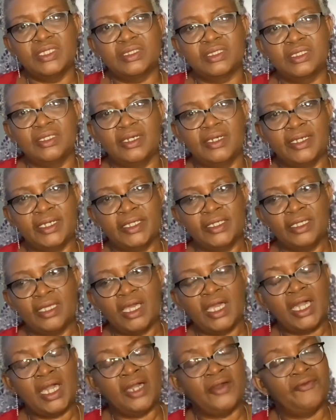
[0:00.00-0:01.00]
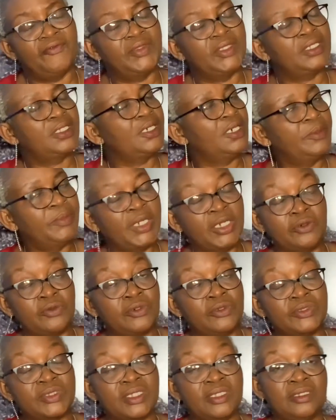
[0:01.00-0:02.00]
this guy, I haven't come
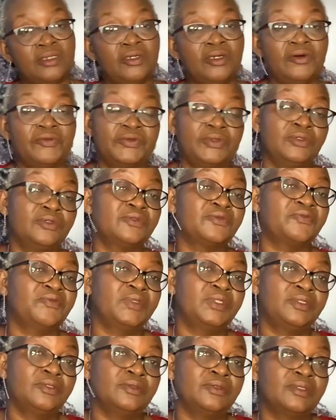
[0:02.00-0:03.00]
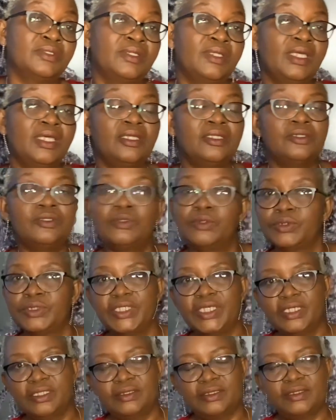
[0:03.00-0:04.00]
across any of those videos. Not
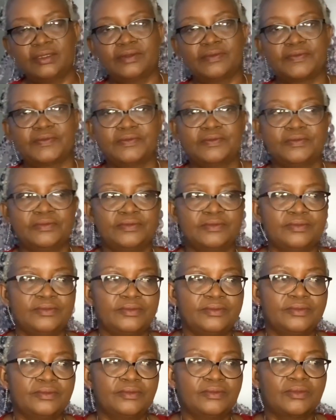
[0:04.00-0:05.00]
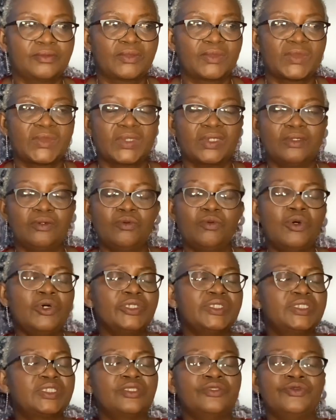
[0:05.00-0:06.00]
yet.
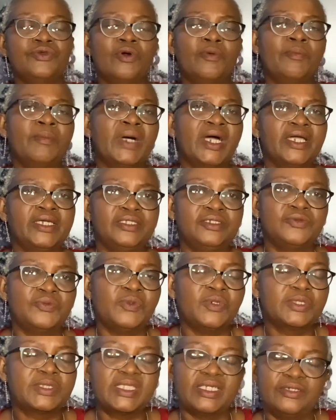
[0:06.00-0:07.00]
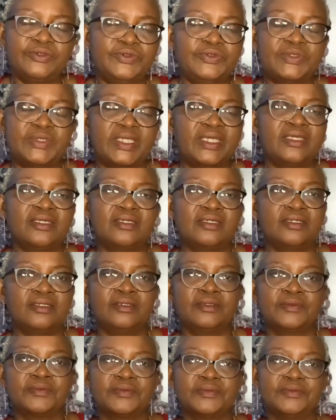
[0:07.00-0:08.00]
What is in your mind? What are you
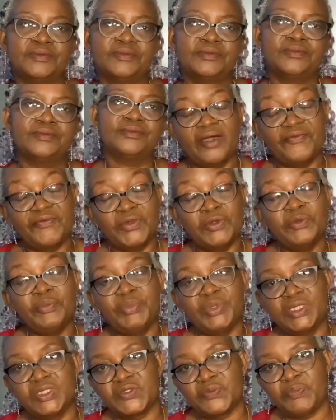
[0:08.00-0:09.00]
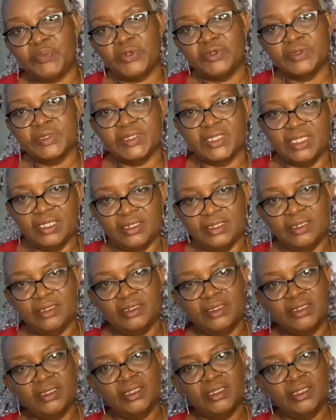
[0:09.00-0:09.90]
thinking? Have you been sponsored